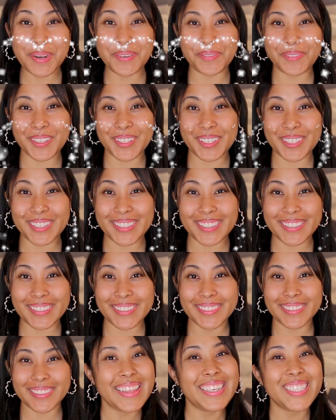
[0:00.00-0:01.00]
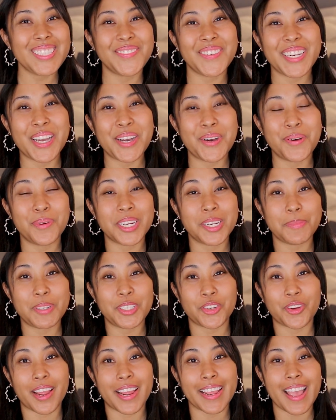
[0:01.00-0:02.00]
beautiful! In this video, we're going
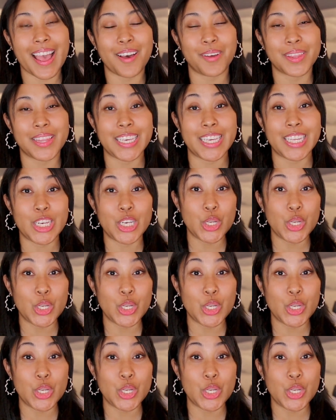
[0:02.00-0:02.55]
to be trying out the